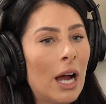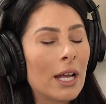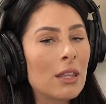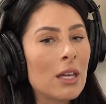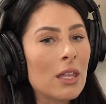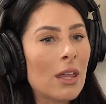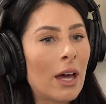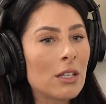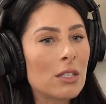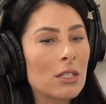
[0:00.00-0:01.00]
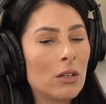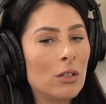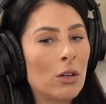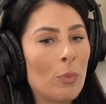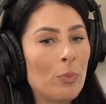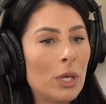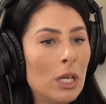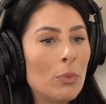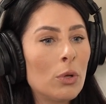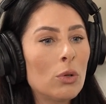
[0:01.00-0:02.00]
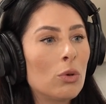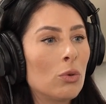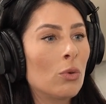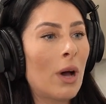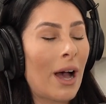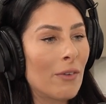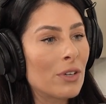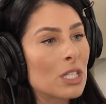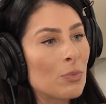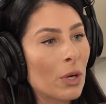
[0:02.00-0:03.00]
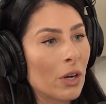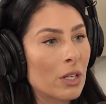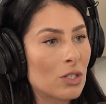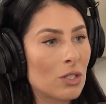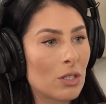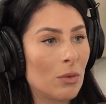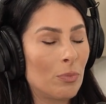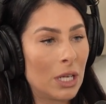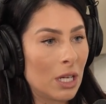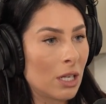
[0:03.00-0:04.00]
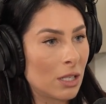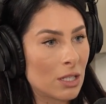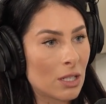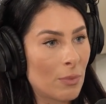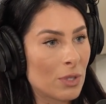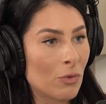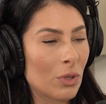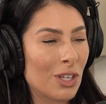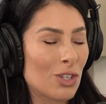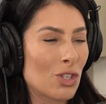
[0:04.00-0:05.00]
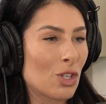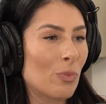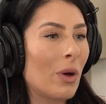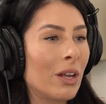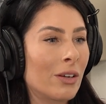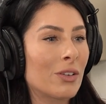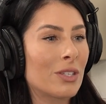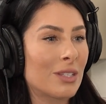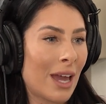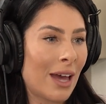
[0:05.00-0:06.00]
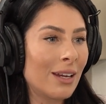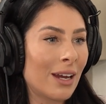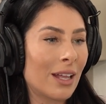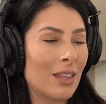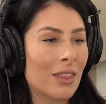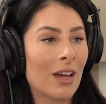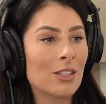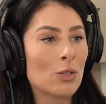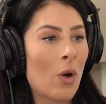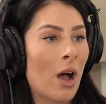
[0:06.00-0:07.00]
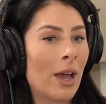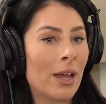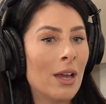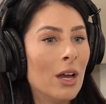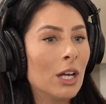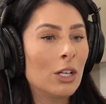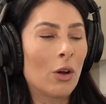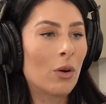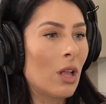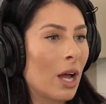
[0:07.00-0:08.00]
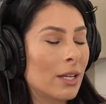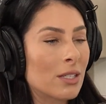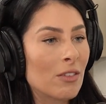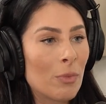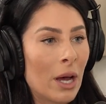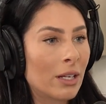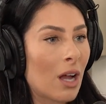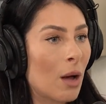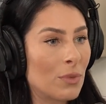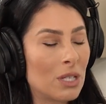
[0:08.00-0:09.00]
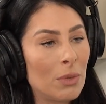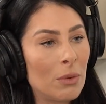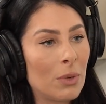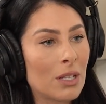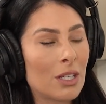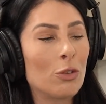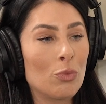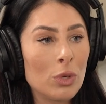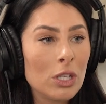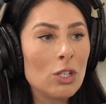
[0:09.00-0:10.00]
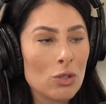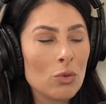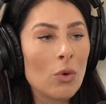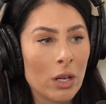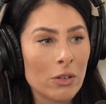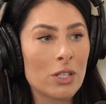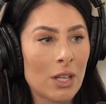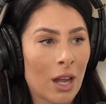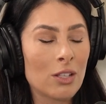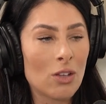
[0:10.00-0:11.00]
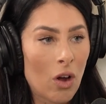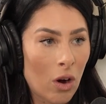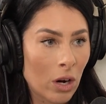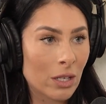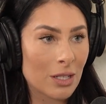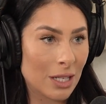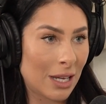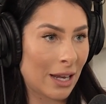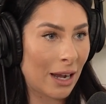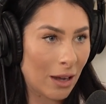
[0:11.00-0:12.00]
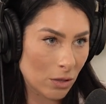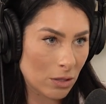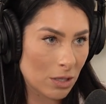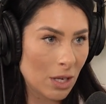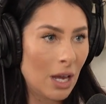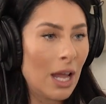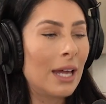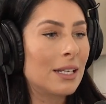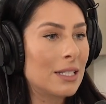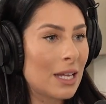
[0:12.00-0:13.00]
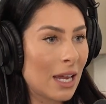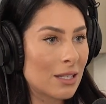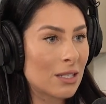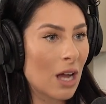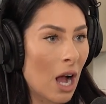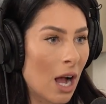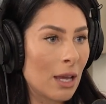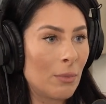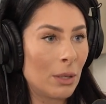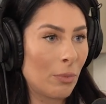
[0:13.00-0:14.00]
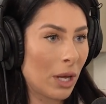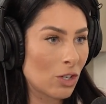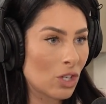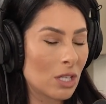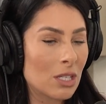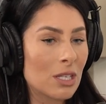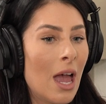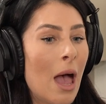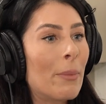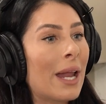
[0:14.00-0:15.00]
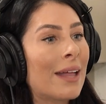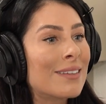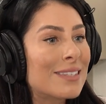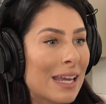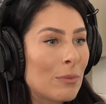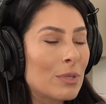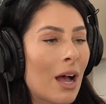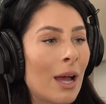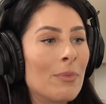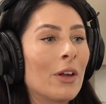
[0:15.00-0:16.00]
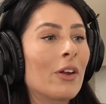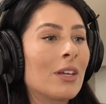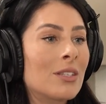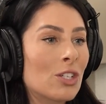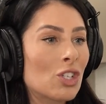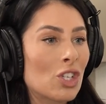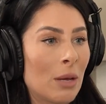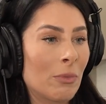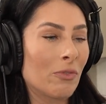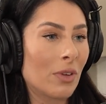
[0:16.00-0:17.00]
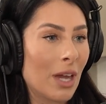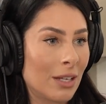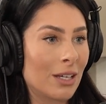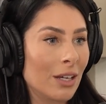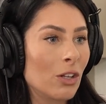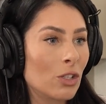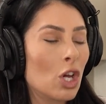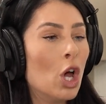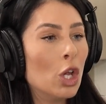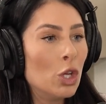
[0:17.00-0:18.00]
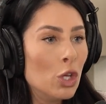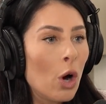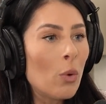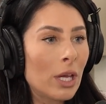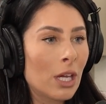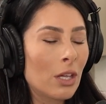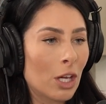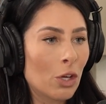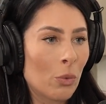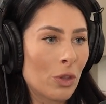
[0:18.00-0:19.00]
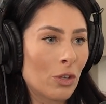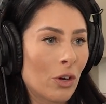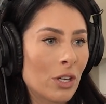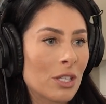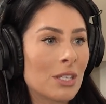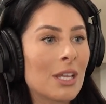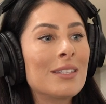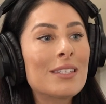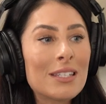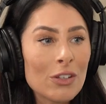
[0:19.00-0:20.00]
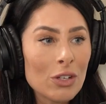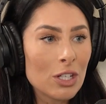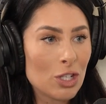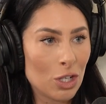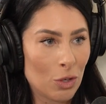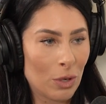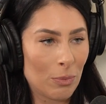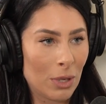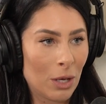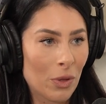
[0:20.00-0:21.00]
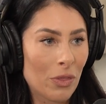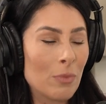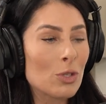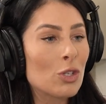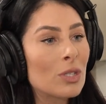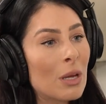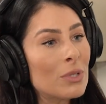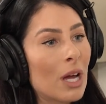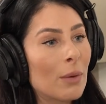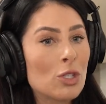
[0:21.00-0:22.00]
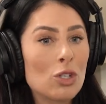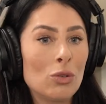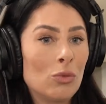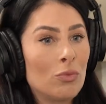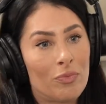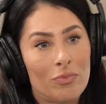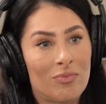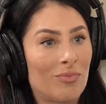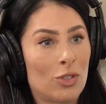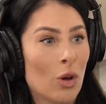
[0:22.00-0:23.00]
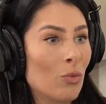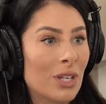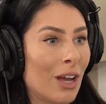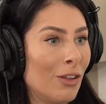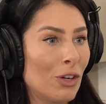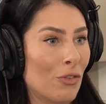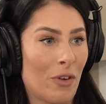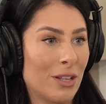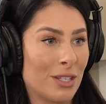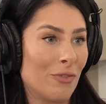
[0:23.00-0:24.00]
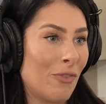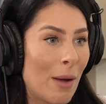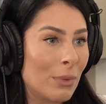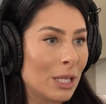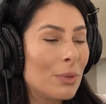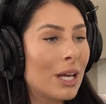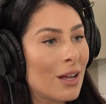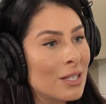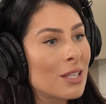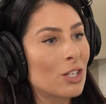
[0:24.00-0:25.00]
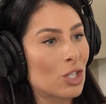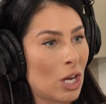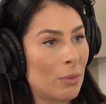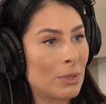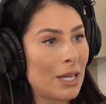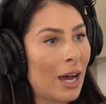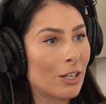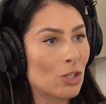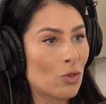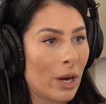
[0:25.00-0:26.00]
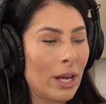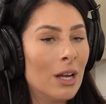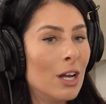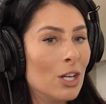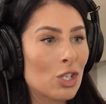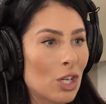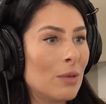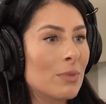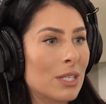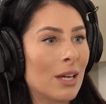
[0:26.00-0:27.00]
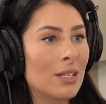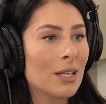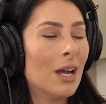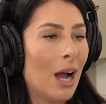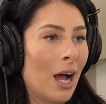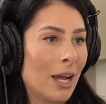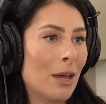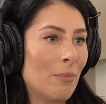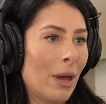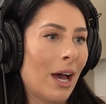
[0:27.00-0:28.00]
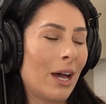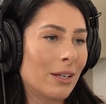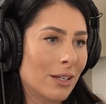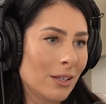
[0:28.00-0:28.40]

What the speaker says: I think that it's, people who have experienced being in these types of relationship understand. And I think that's why, clients of mine come to me, because I really do understand it's hard to get out and it takes time and patience. But at the same time, there is the shame and guilt knowing that you're with a narcissist and still continuing being with them. So sometimes you don't tell your friends and family because of the shame attached, right? Shame says, I am bad.